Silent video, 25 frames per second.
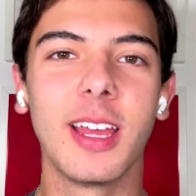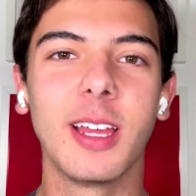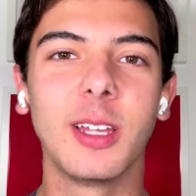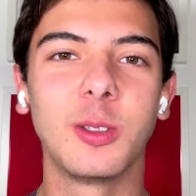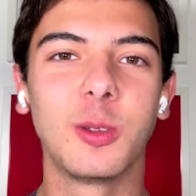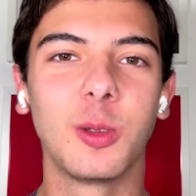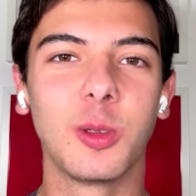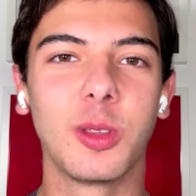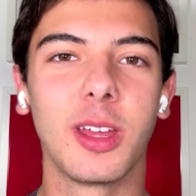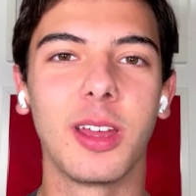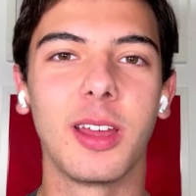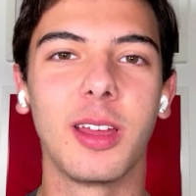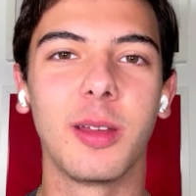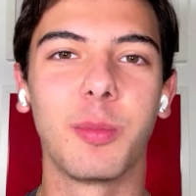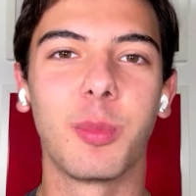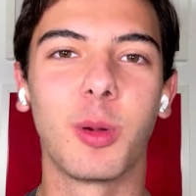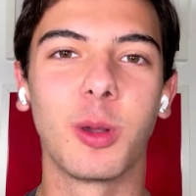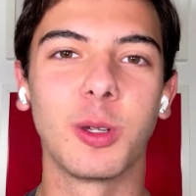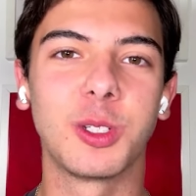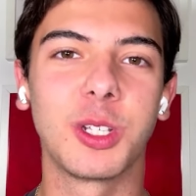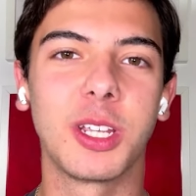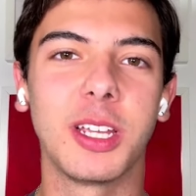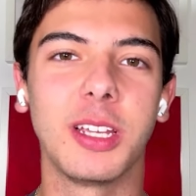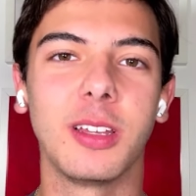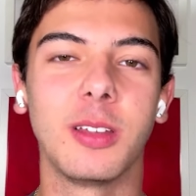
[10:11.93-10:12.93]
to the
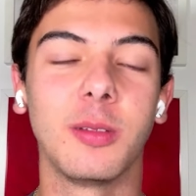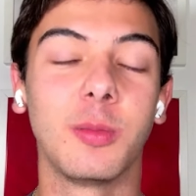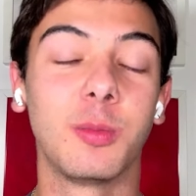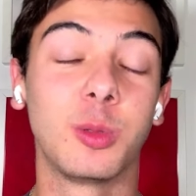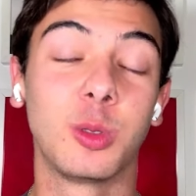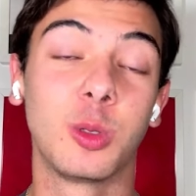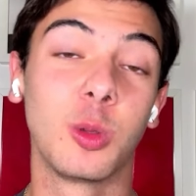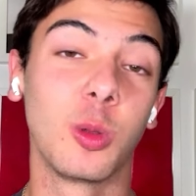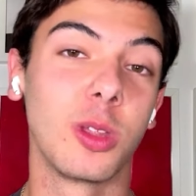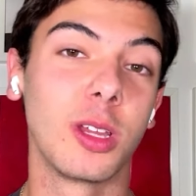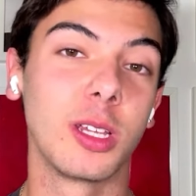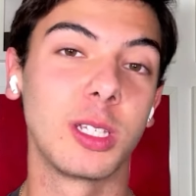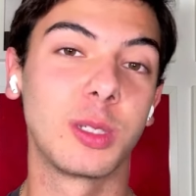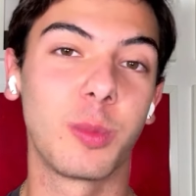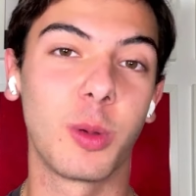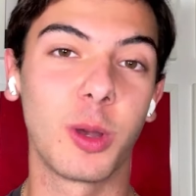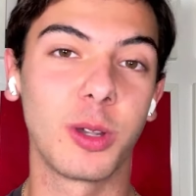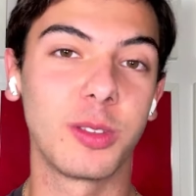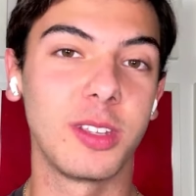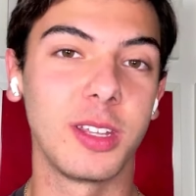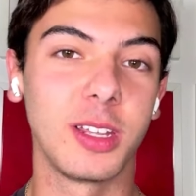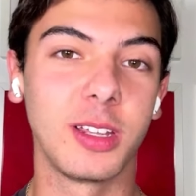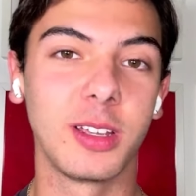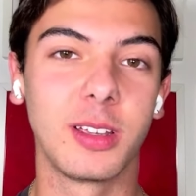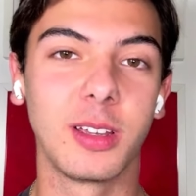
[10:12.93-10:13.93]
Portuguese, to the
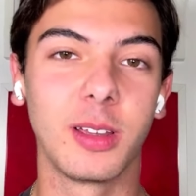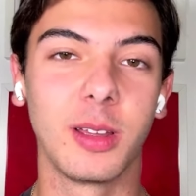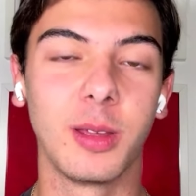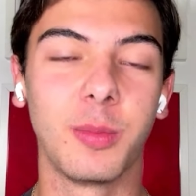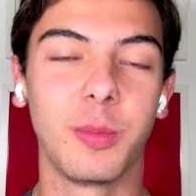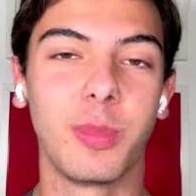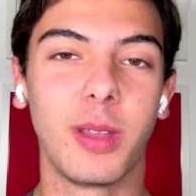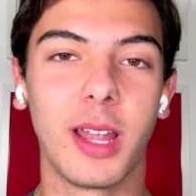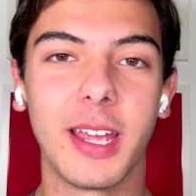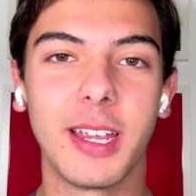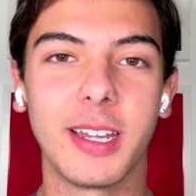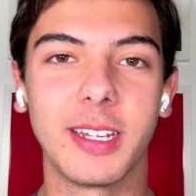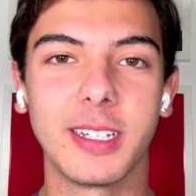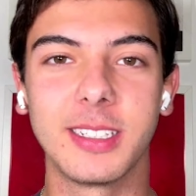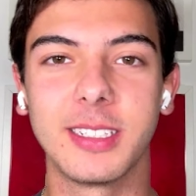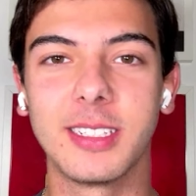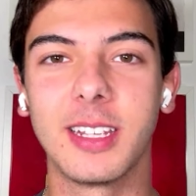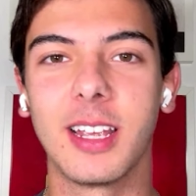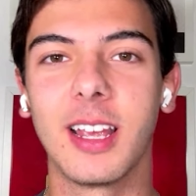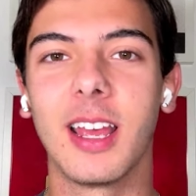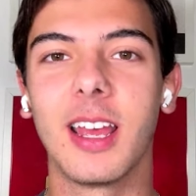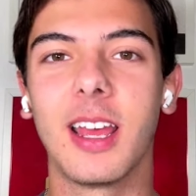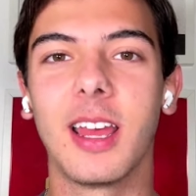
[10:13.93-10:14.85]
Sporting players,